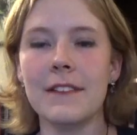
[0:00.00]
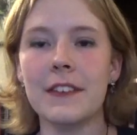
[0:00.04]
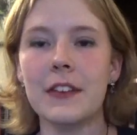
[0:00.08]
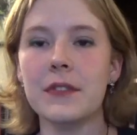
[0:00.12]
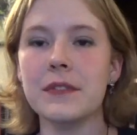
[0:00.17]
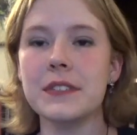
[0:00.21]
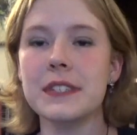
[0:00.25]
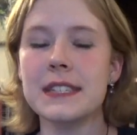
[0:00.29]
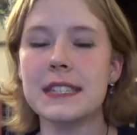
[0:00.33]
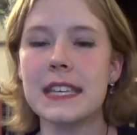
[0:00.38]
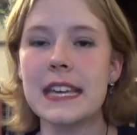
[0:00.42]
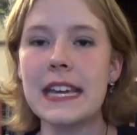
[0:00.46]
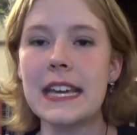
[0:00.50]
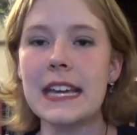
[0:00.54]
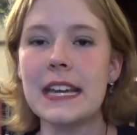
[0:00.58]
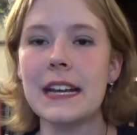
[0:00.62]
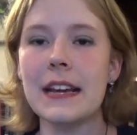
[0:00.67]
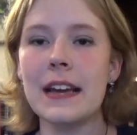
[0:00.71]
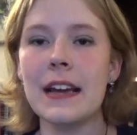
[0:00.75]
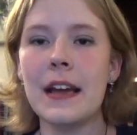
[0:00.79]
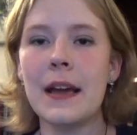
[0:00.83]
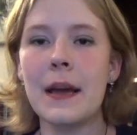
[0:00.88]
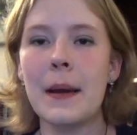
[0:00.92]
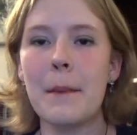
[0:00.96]
You've seen
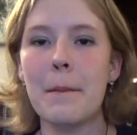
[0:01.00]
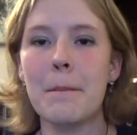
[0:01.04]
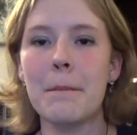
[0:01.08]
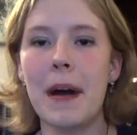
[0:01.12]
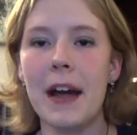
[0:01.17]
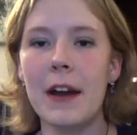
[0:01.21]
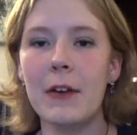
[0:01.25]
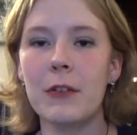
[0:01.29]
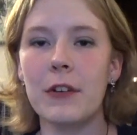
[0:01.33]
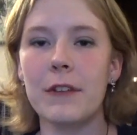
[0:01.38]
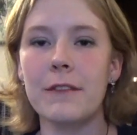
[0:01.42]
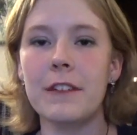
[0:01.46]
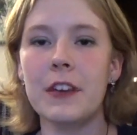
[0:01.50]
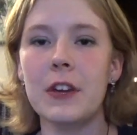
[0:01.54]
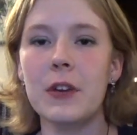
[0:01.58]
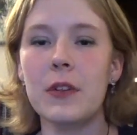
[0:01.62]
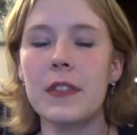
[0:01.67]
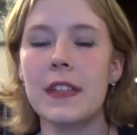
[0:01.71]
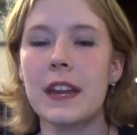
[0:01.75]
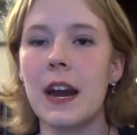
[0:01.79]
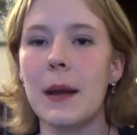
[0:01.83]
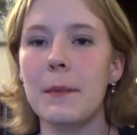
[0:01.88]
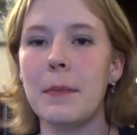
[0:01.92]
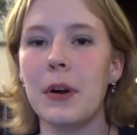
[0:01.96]
my review
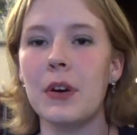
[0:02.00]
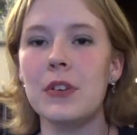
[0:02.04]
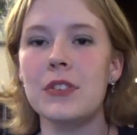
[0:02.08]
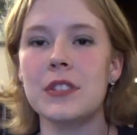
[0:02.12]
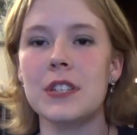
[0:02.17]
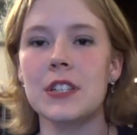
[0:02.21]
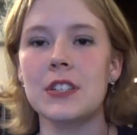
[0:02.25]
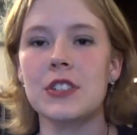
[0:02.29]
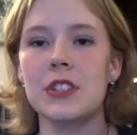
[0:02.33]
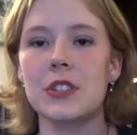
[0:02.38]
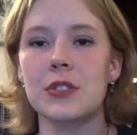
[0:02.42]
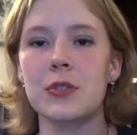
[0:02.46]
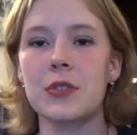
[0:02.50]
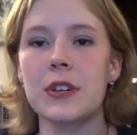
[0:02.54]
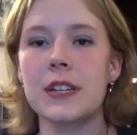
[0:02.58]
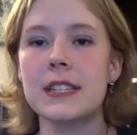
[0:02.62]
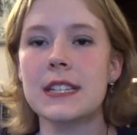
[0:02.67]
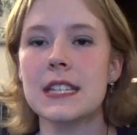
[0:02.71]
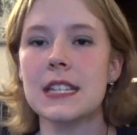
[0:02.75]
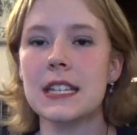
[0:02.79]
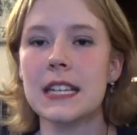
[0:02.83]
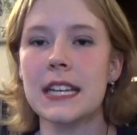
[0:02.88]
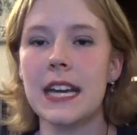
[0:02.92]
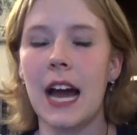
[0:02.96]
that I posted just
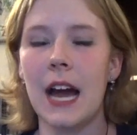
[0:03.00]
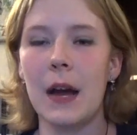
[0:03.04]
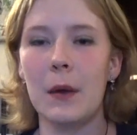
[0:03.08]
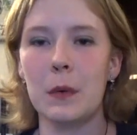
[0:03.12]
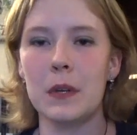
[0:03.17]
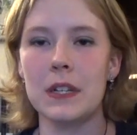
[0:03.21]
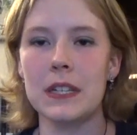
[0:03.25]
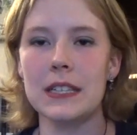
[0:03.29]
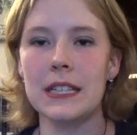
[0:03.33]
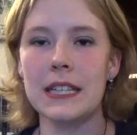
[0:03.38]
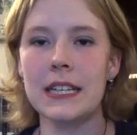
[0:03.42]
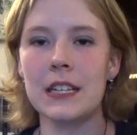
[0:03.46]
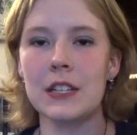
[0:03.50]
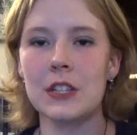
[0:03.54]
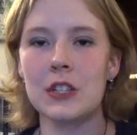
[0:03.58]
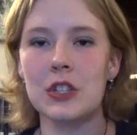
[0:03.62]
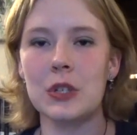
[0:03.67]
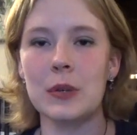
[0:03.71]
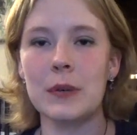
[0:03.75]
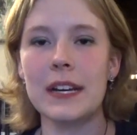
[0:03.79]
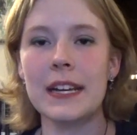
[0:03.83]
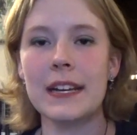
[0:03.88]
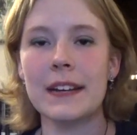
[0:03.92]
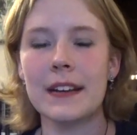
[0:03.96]
recently. I will link
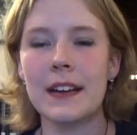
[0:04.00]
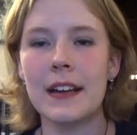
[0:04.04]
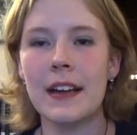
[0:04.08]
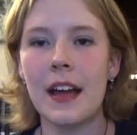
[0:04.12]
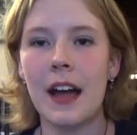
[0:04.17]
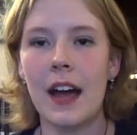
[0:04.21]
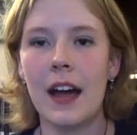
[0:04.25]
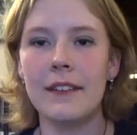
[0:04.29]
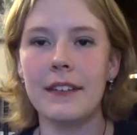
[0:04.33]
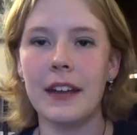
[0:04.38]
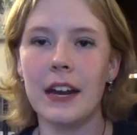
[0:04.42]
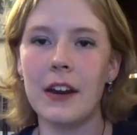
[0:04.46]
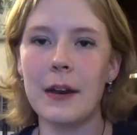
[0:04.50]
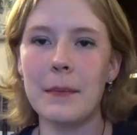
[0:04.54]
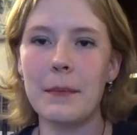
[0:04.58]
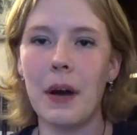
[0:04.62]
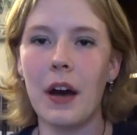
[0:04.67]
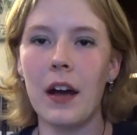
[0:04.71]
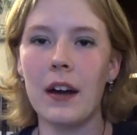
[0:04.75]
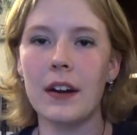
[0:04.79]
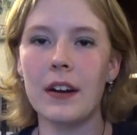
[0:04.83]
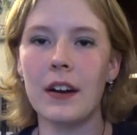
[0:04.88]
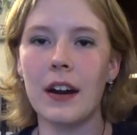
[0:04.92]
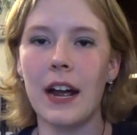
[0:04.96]
to it, of Harry
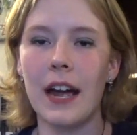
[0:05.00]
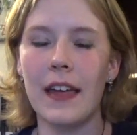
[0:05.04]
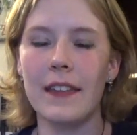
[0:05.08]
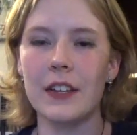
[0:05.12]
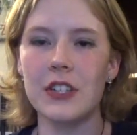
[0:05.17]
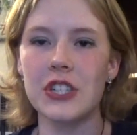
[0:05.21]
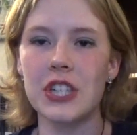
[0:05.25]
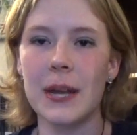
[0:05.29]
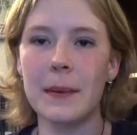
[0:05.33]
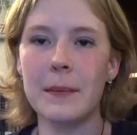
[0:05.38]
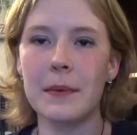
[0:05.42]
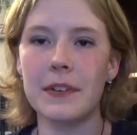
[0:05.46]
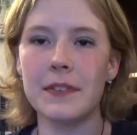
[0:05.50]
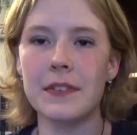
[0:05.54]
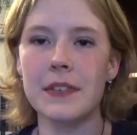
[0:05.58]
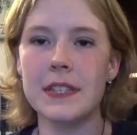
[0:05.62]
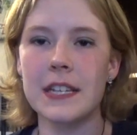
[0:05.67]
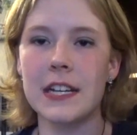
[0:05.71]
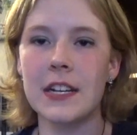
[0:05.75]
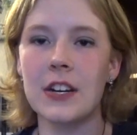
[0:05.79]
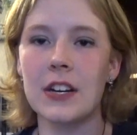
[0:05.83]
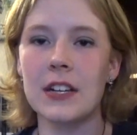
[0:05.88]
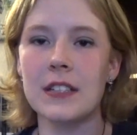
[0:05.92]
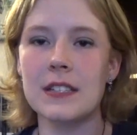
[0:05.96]
Potter and the Chamber of
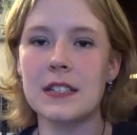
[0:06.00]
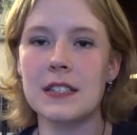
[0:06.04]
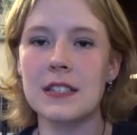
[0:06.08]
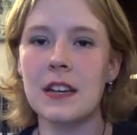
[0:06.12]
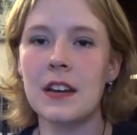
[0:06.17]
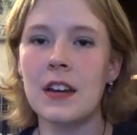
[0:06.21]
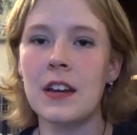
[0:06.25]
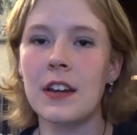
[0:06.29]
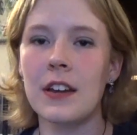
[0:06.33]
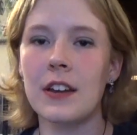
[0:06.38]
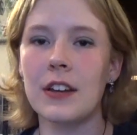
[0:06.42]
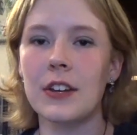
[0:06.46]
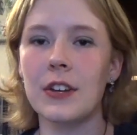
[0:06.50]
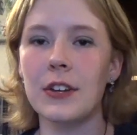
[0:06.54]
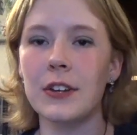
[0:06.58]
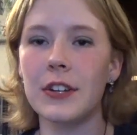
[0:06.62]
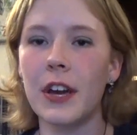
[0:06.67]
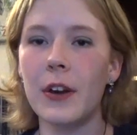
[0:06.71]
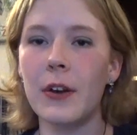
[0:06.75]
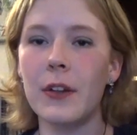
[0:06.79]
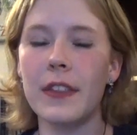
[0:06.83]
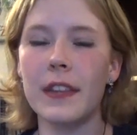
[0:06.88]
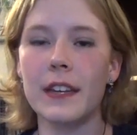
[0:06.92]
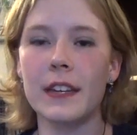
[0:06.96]
Secrets. You'll
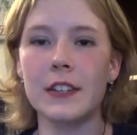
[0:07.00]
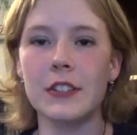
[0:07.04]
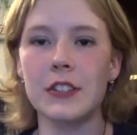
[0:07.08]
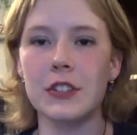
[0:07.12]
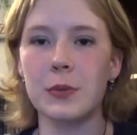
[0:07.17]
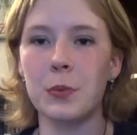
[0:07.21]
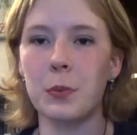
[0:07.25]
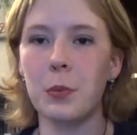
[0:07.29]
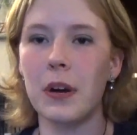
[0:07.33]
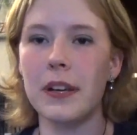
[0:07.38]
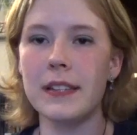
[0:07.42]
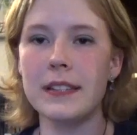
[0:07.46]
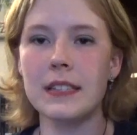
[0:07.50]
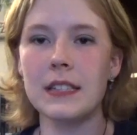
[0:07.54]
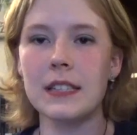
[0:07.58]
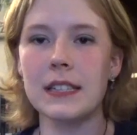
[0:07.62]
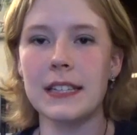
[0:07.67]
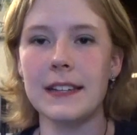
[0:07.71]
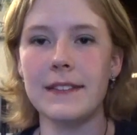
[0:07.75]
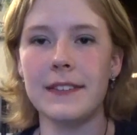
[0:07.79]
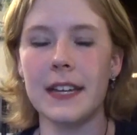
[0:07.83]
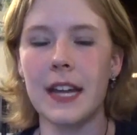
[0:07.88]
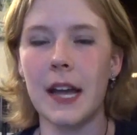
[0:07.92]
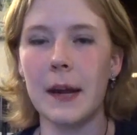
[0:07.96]
know that it just wasn't
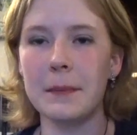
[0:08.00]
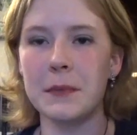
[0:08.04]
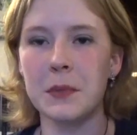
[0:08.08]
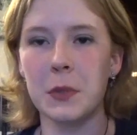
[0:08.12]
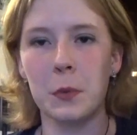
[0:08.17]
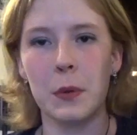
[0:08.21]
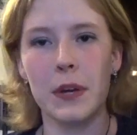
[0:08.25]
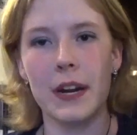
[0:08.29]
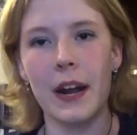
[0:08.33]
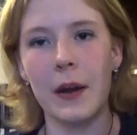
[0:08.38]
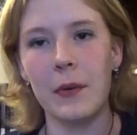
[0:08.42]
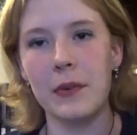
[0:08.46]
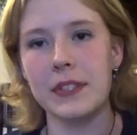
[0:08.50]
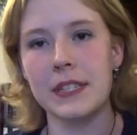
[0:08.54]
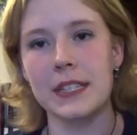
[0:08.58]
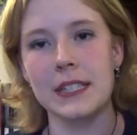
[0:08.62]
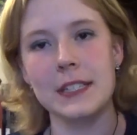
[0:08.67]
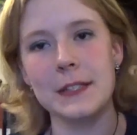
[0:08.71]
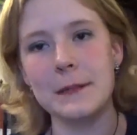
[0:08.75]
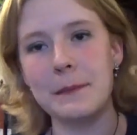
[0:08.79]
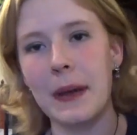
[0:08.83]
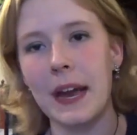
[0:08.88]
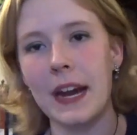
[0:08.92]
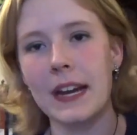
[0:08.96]
living up to what I was
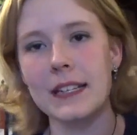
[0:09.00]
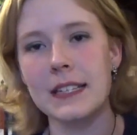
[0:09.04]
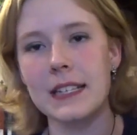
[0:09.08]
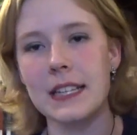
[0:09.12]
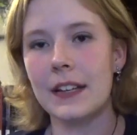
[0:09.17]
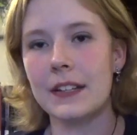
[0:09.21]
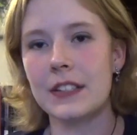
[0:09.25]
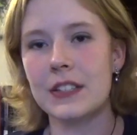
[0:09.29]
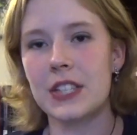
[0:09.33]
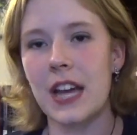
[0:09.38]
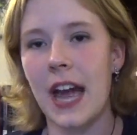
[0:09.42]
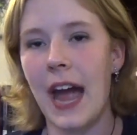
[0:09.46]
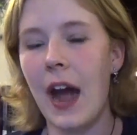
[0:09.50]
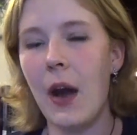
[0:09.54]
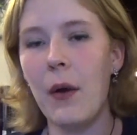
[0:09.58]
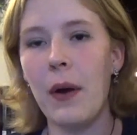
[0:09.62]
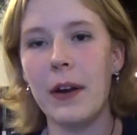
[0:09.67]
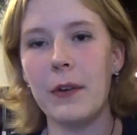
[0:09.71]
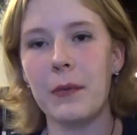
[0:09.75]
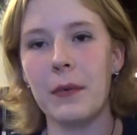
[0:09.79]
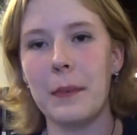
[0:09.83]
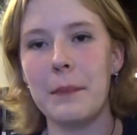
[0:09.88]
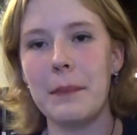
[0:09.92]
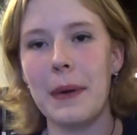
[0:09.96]
expecting and to how I
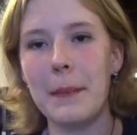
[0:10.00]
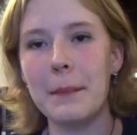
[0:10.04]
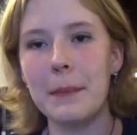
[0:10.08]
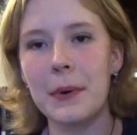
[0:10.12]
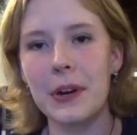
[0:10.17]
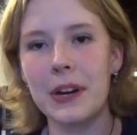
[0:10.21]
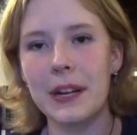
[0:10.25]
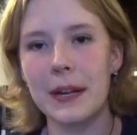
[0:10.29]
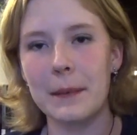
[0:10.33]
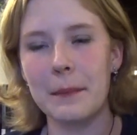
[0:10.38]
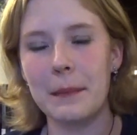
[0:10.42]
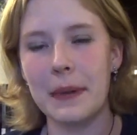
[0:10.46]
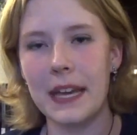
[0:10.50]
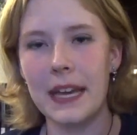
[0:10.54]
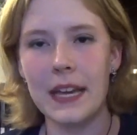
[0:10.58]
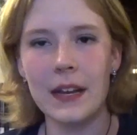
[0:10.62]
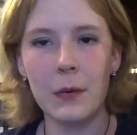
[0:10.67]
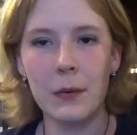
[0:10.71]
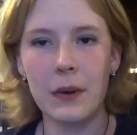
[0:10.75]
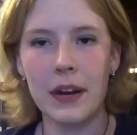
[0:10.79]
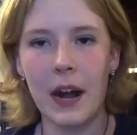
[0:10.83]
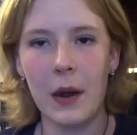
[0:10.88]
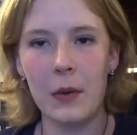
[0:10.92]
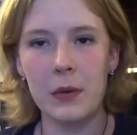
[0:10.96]
remembered it being
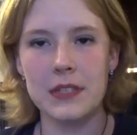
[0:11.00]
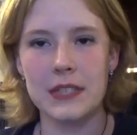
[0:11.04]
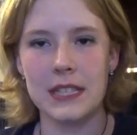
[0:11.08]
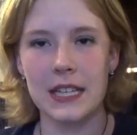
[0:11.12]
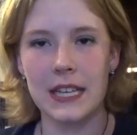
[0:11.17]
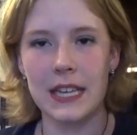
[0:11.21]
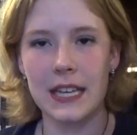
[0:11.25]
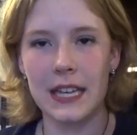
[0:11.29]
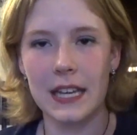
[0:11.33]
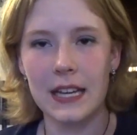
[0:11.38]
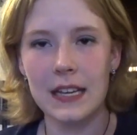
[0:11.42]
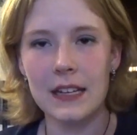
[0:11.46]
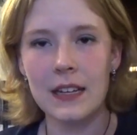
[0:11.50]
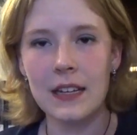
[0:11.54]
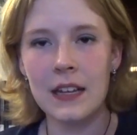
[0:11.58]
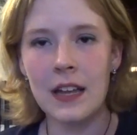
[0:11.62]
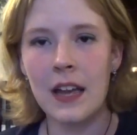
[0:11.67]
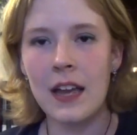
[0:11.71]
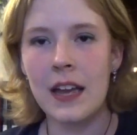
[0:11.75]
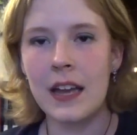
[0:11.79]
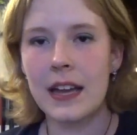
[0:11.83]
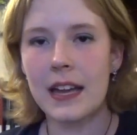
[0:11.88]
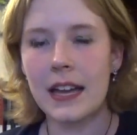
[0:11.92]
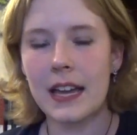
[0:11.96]
when I was a kid.
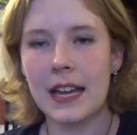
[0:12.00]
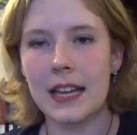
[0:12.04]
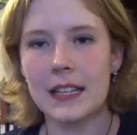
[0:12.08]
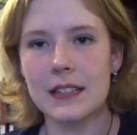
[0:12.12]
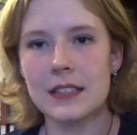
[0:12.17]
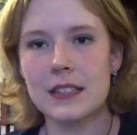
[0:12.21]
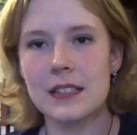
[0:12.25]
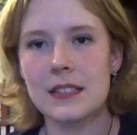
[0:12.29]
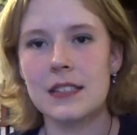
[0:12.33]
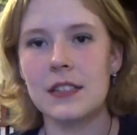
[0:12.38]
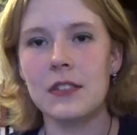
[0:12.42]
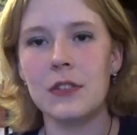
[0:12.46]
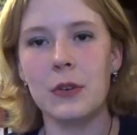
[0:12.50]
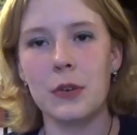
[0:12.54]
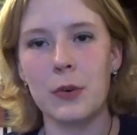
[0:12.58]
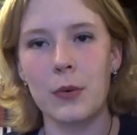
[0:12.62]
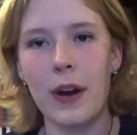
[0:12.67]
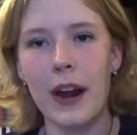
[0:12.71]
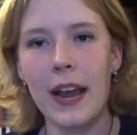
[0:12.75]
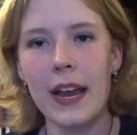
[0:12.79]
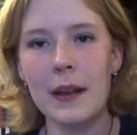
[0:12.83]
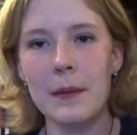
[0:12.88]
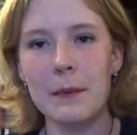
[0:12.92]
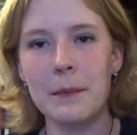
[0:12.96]
It's still
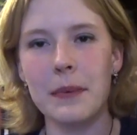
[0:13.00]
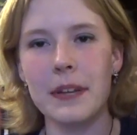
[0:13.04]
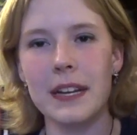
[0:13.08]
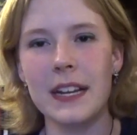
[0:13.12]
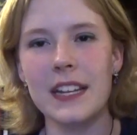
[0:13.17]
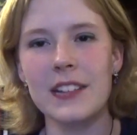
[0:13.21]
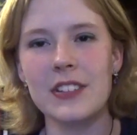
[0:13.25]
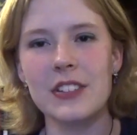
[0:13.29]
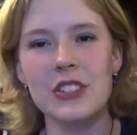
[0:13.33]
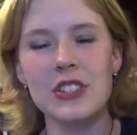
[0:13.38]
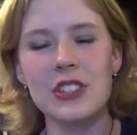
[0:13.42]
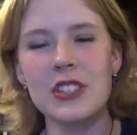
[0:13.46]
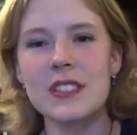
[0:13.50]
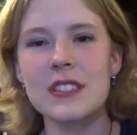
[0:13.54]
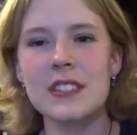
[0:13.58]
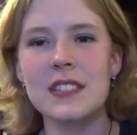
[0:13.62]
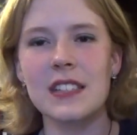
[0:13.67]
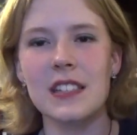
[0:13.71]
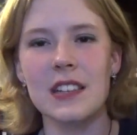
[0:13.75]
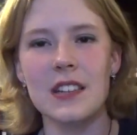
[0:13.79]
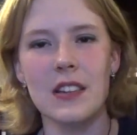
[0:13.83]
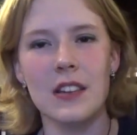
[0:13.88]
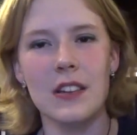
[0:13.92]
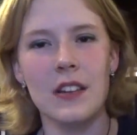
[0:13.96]
great, but it's
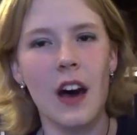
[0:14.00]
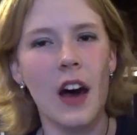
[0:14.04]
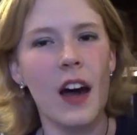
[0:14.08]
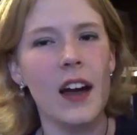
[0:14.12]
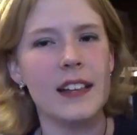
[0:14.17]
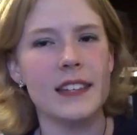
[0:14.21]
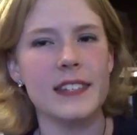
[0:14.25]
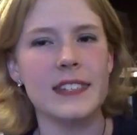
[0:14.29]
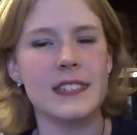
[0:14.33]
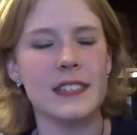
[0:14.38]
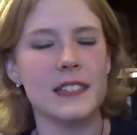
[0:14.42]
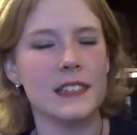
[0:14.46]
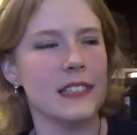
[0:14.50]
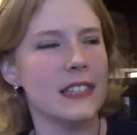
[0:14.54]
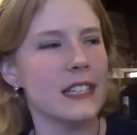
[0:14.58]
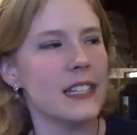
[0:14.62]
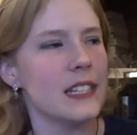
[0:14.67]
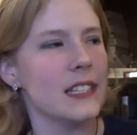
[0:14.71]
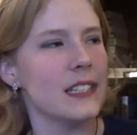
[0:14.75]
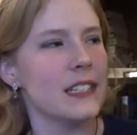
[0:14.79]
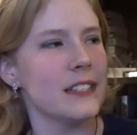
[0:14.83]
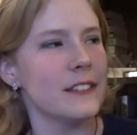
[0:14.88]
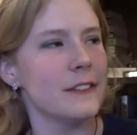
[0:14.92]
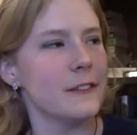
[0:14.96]
just lost a
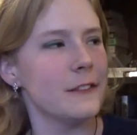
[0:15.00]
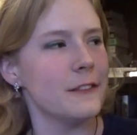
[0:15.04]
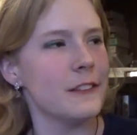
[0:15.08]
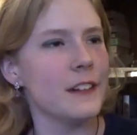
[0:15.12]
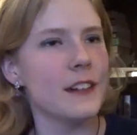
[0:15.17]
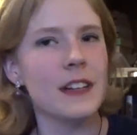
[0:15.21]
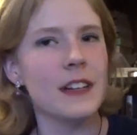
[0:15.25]
little of